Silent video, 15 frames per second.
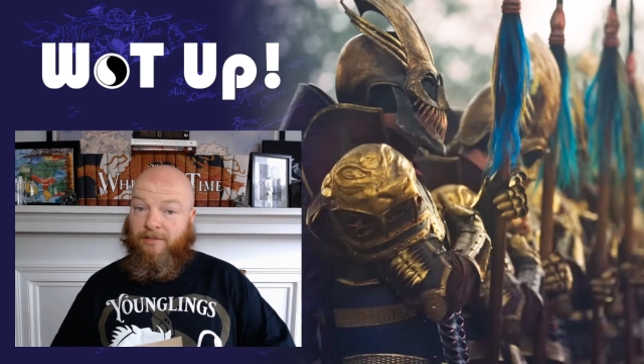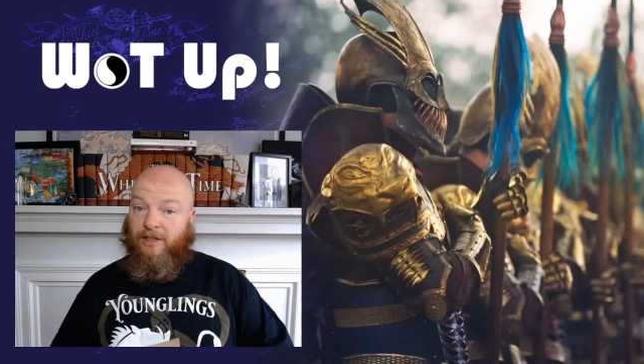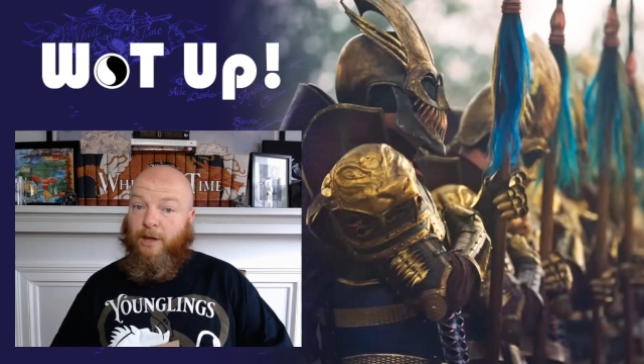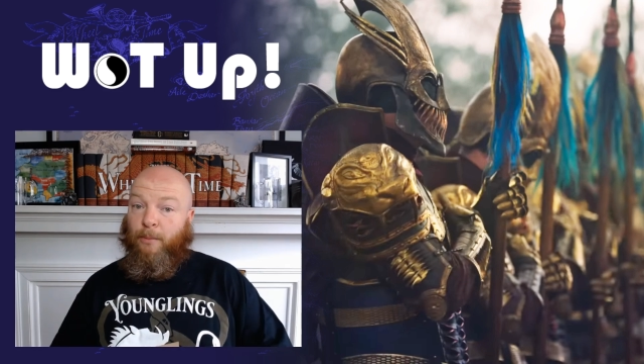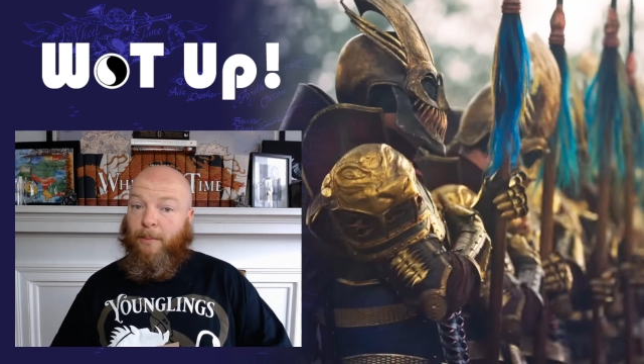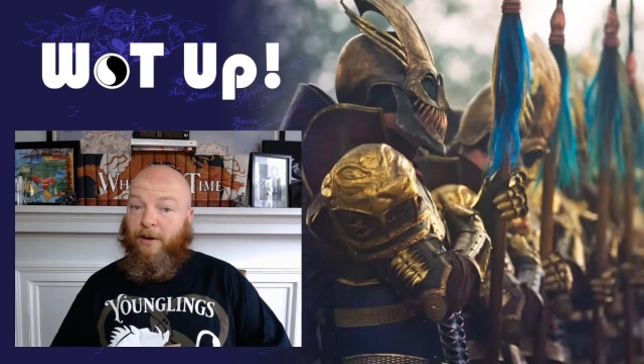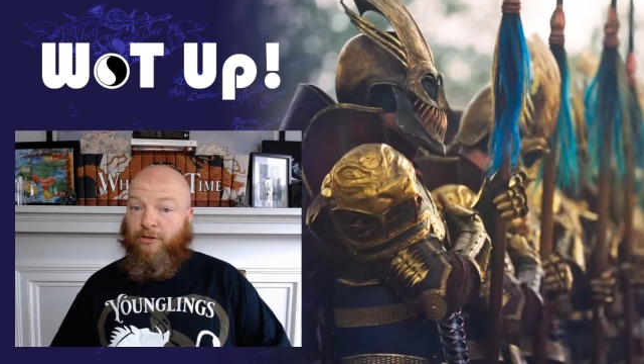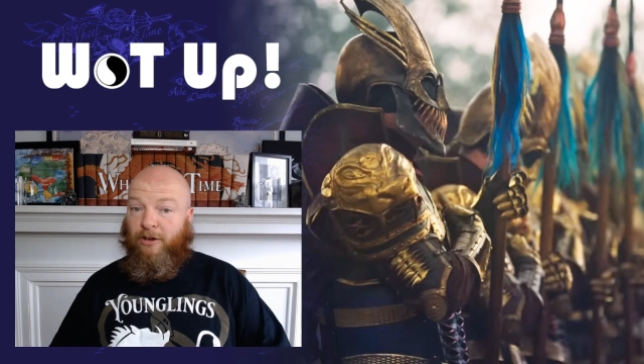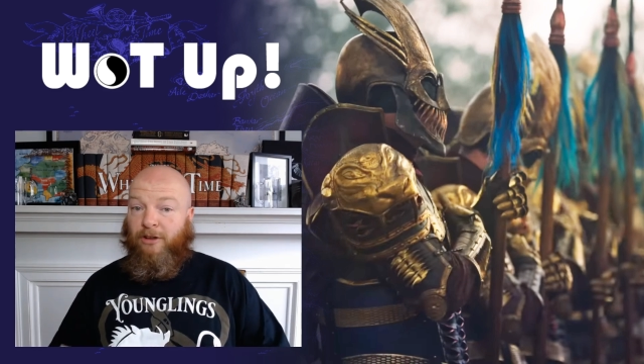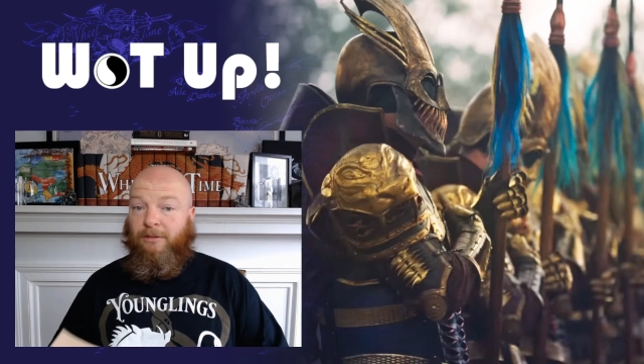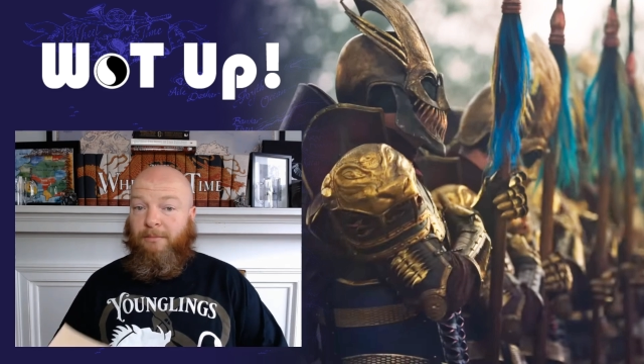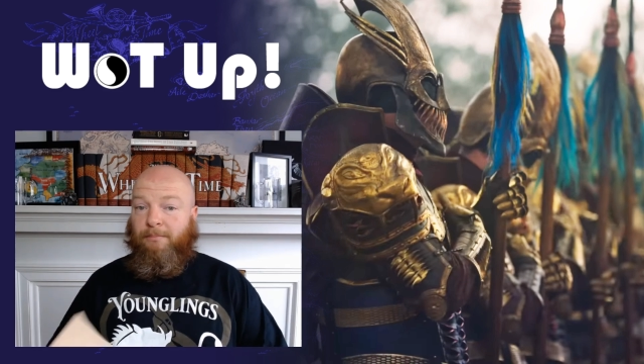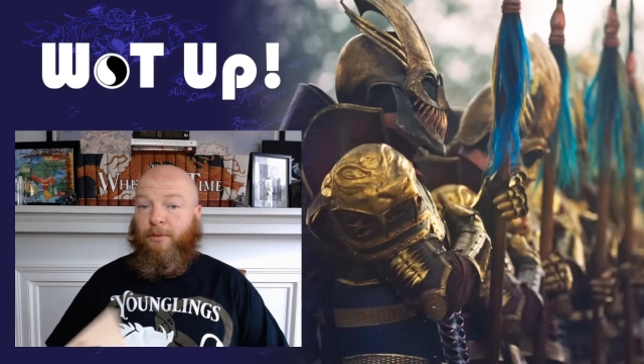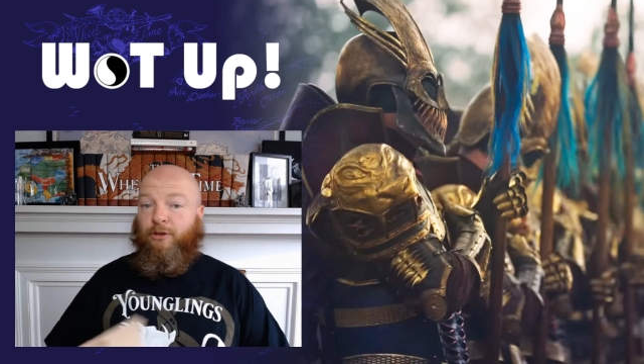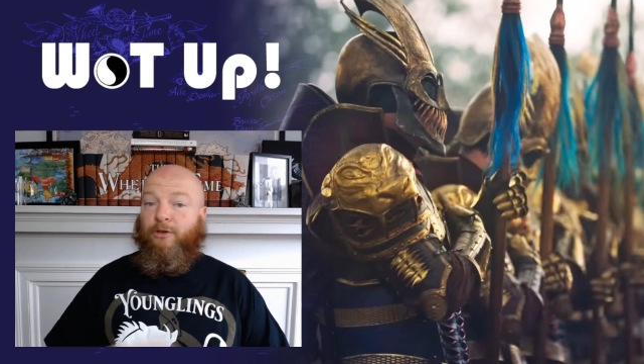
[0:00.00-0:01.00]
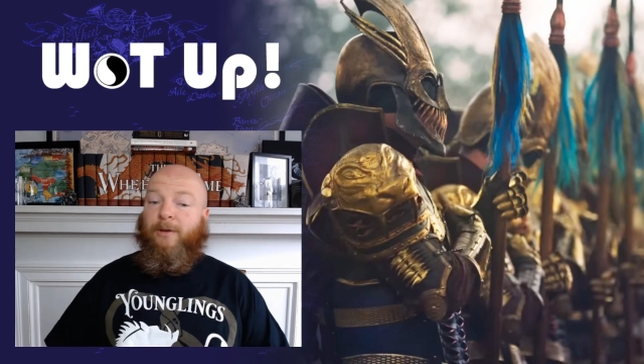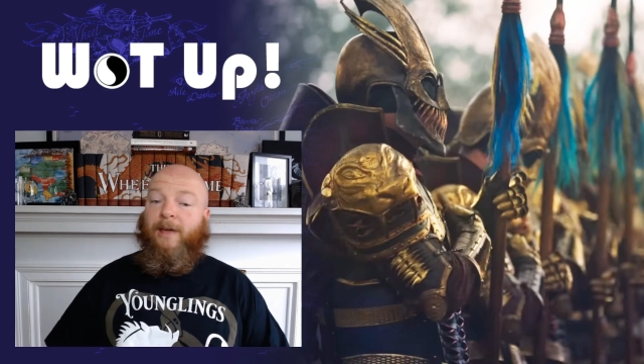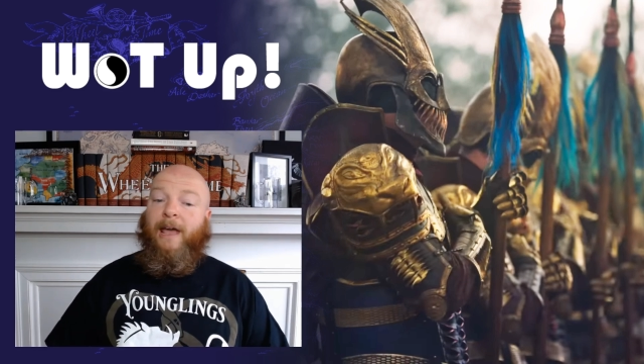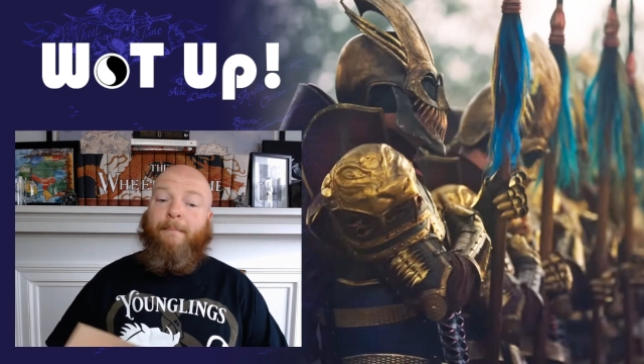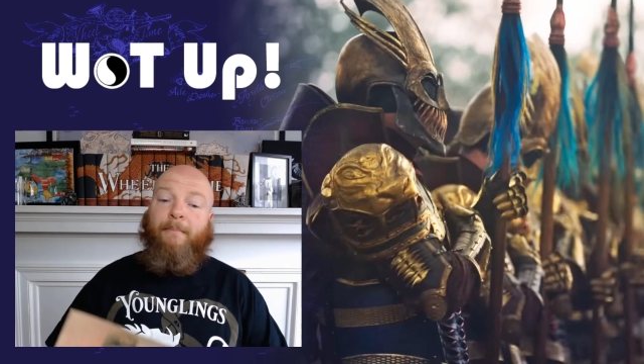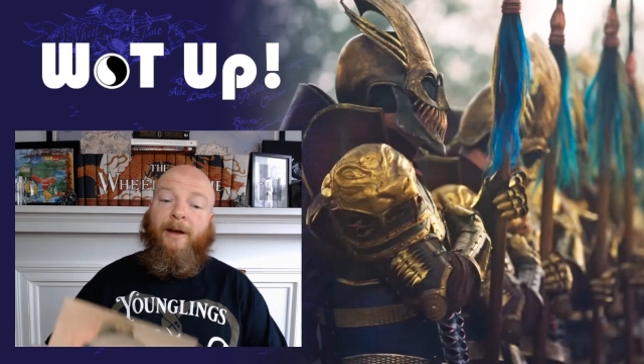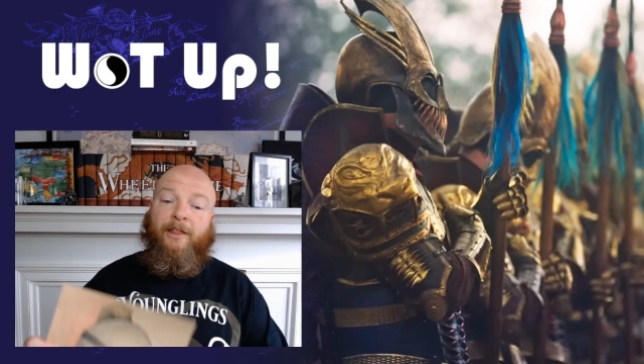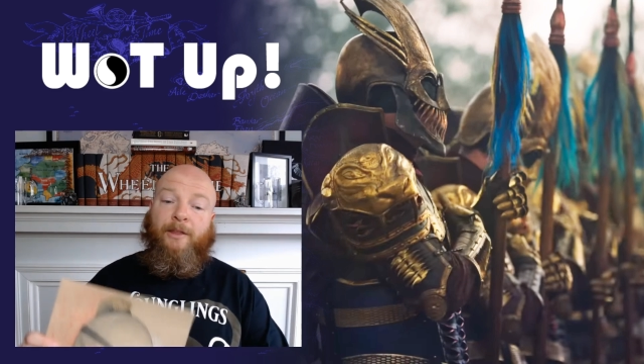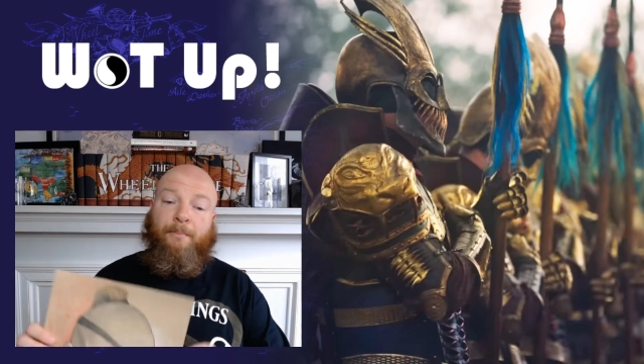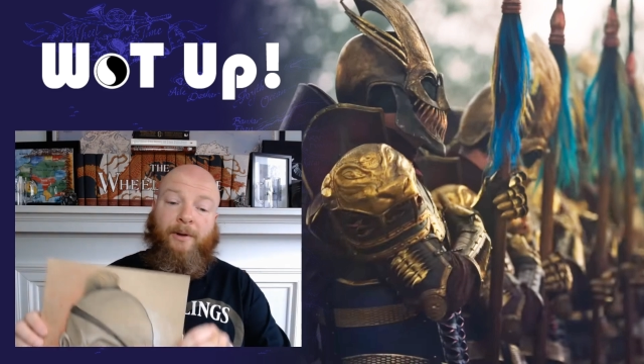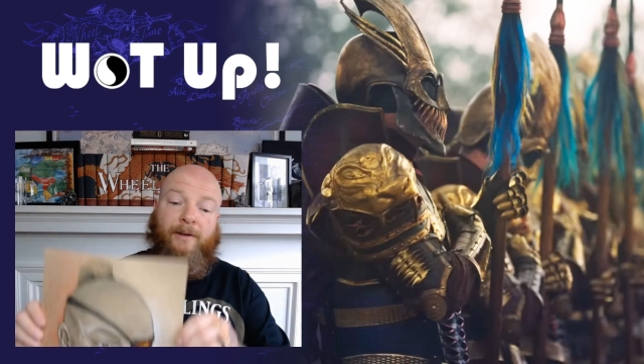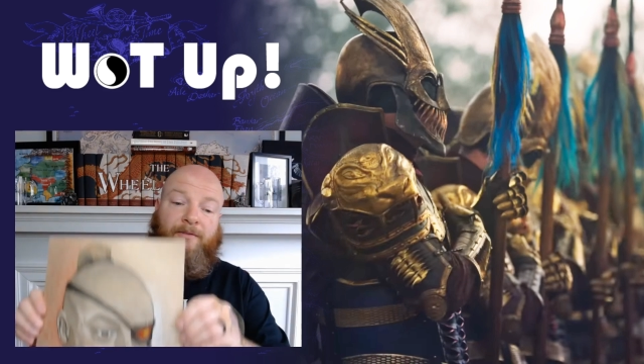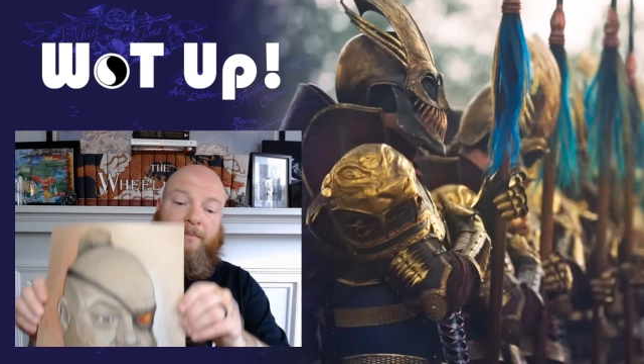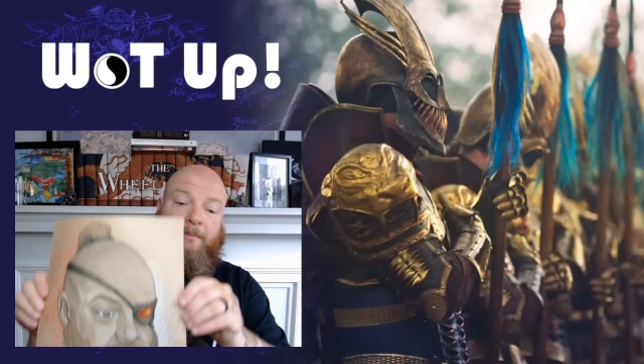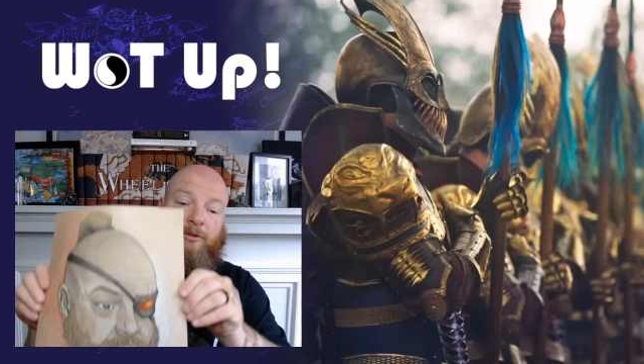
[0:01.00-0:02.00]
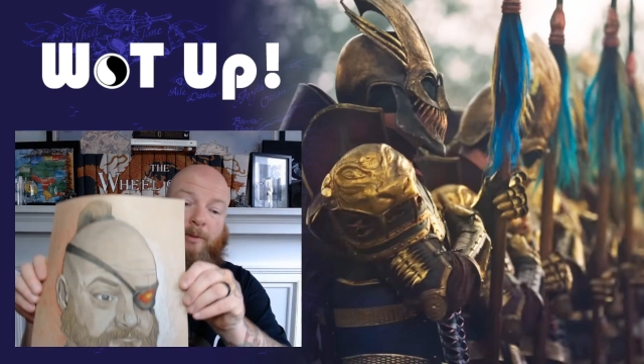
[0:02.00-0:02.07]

the original, but you can buy the print from his